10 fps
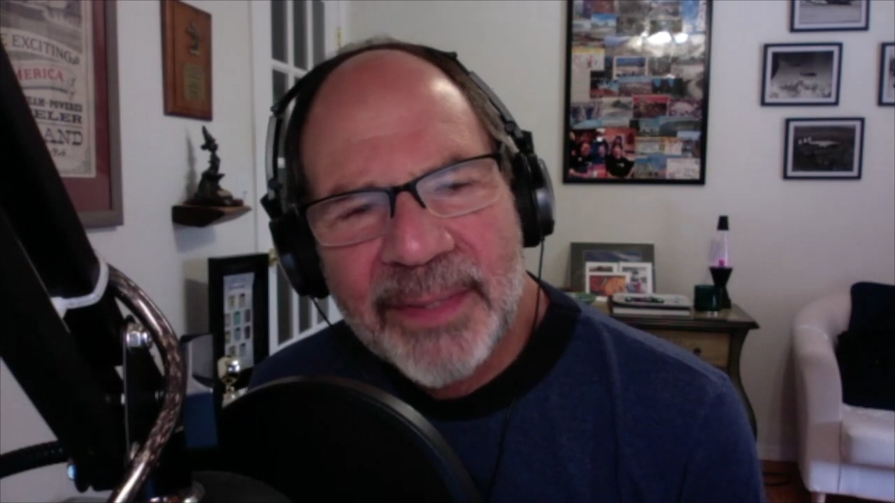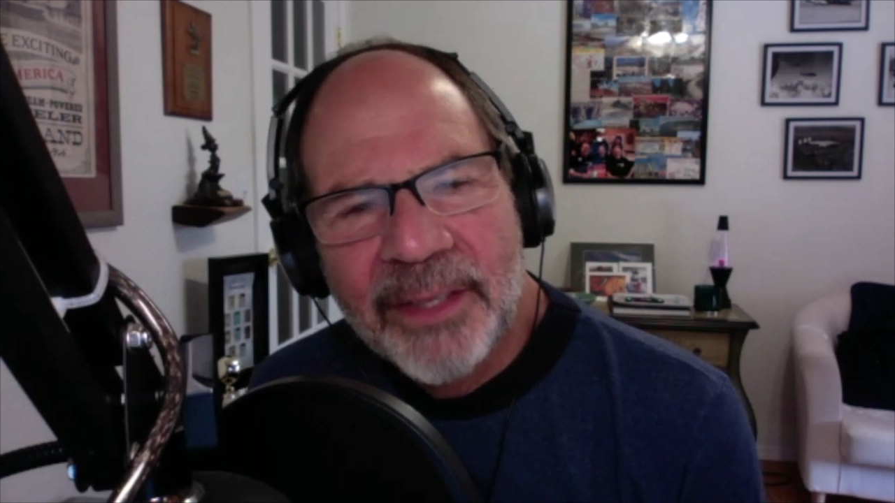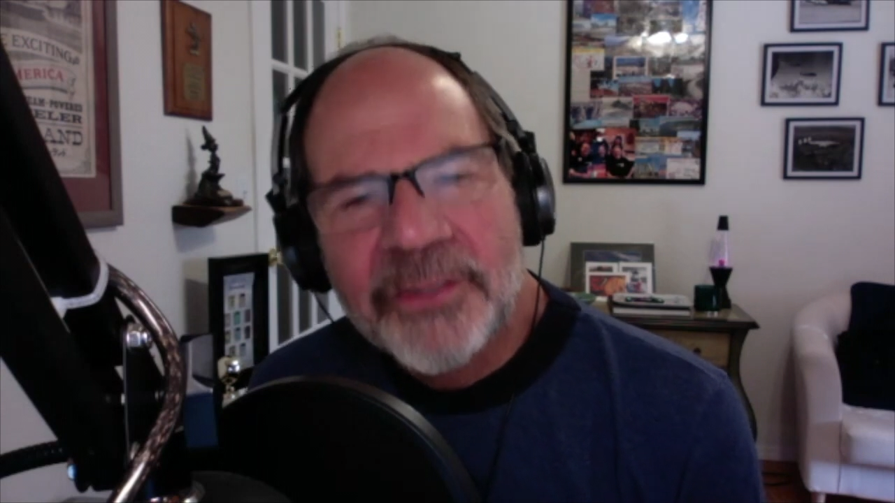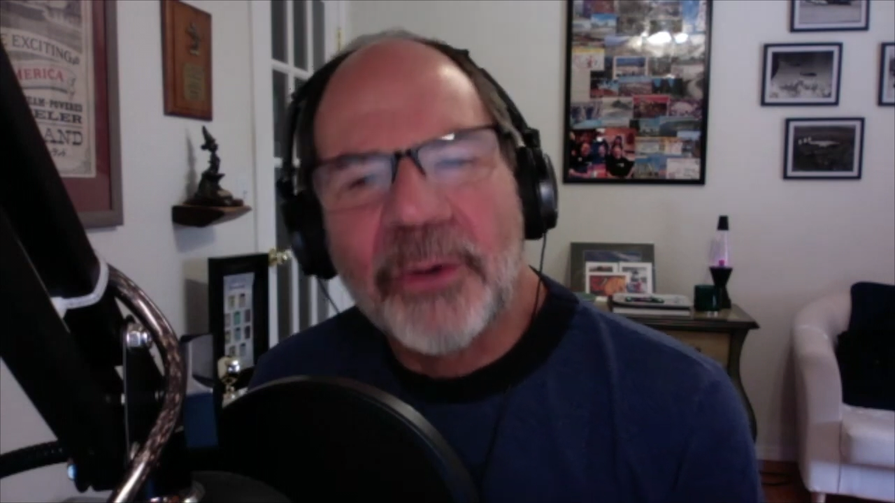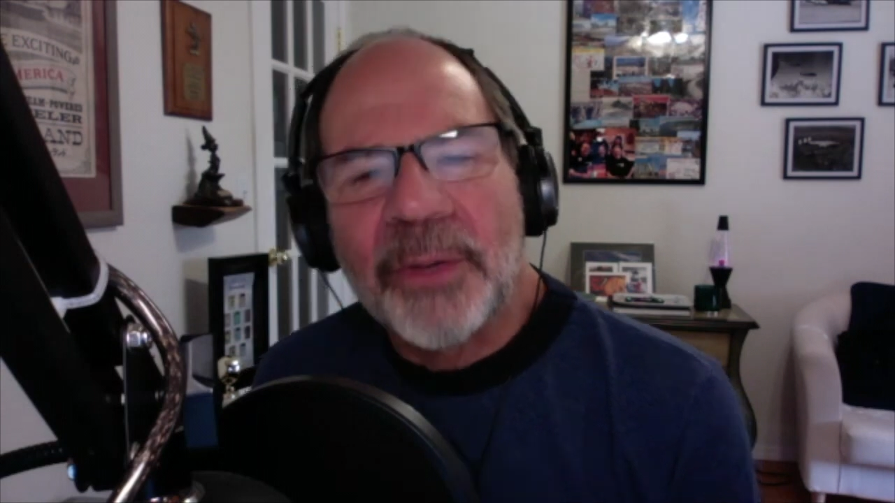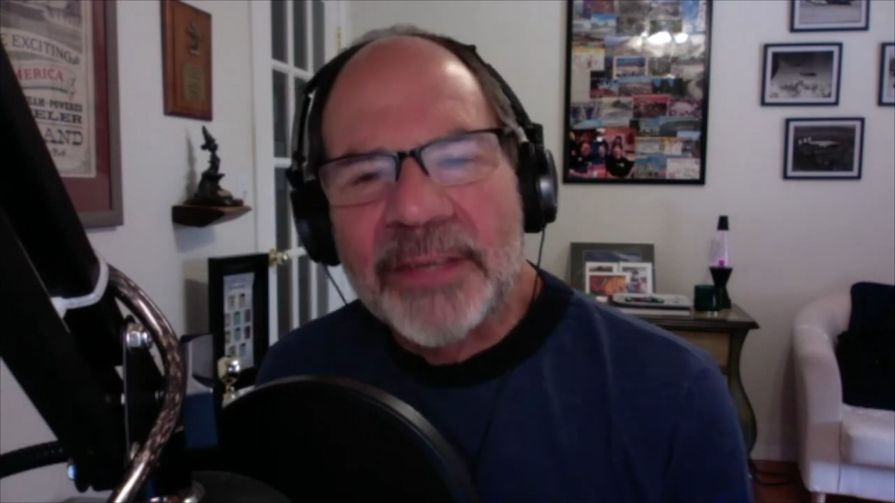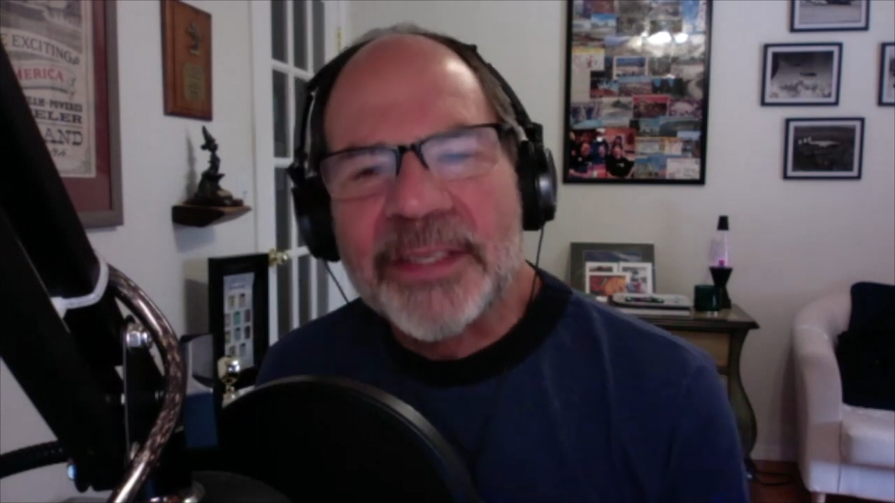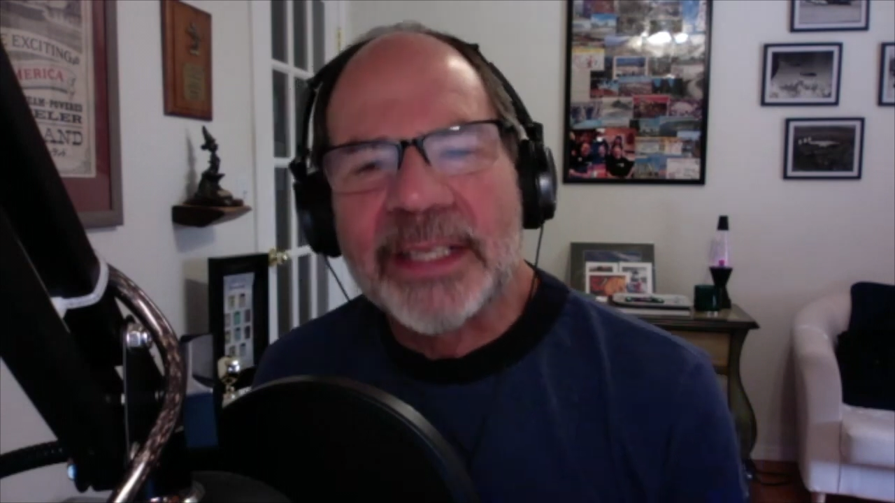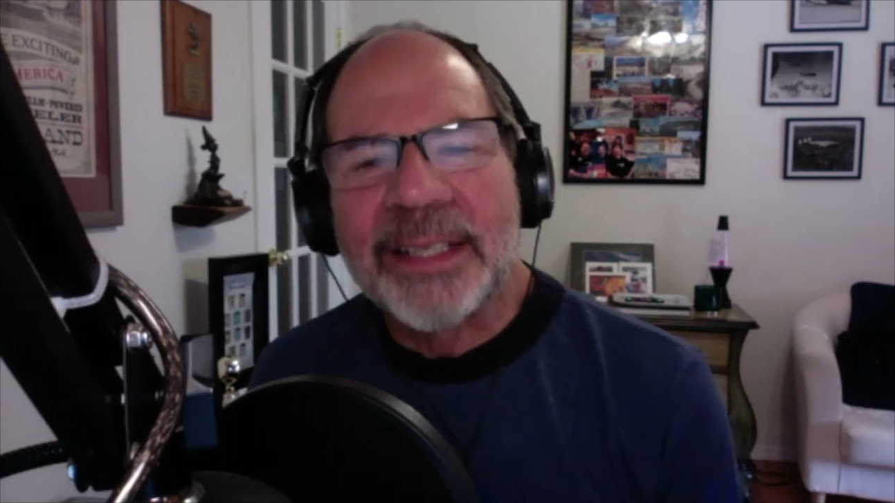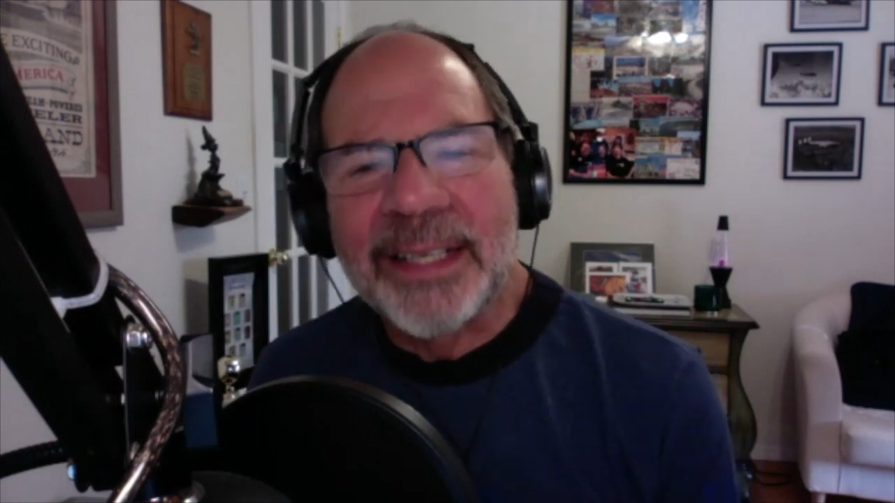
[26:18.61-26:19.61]
So is
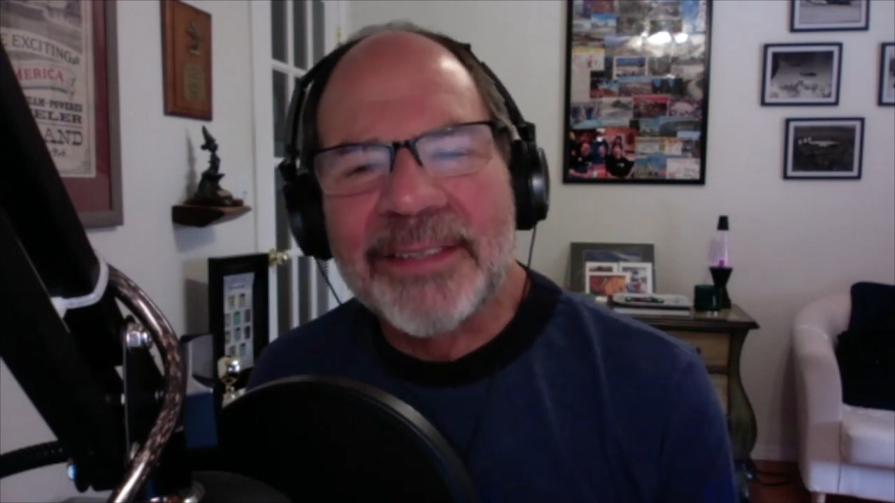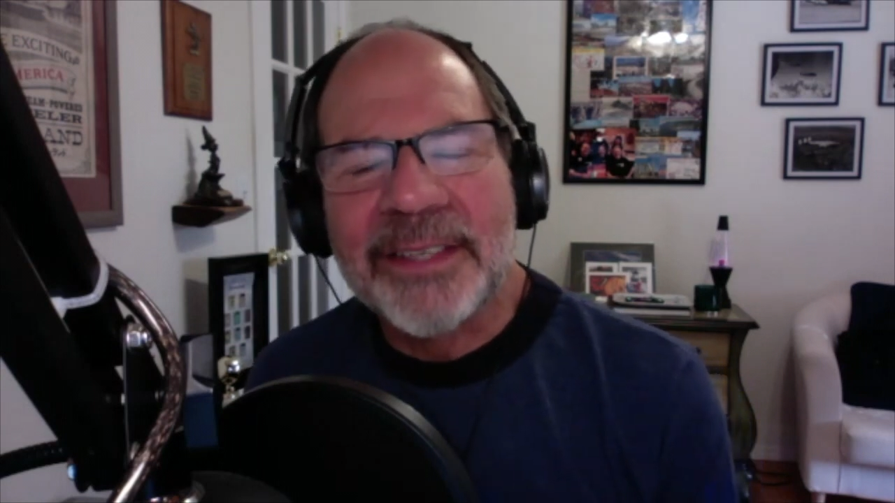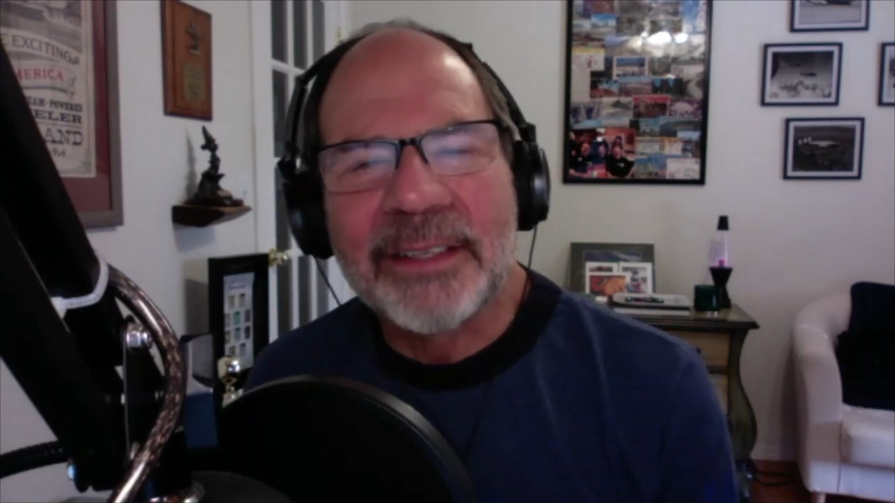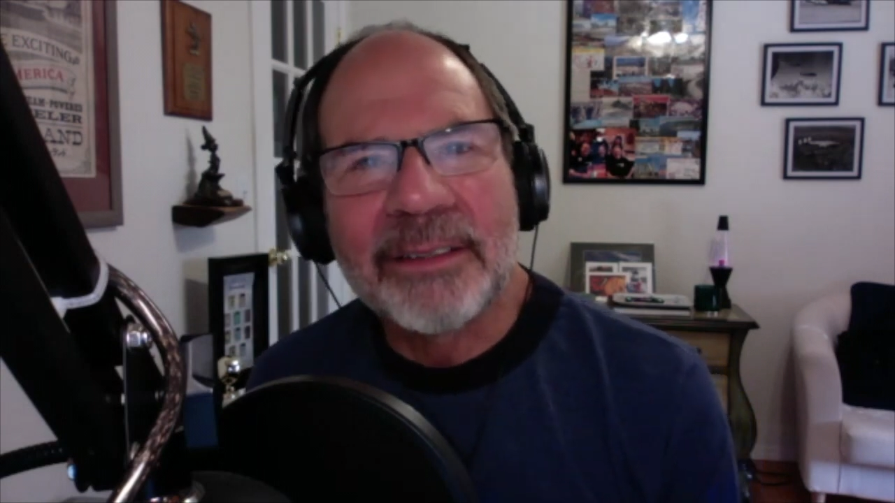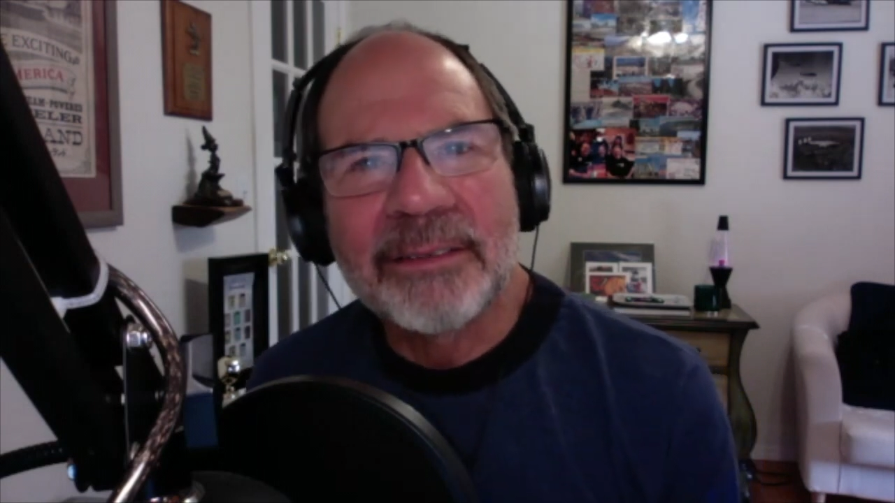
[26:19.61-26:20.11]
it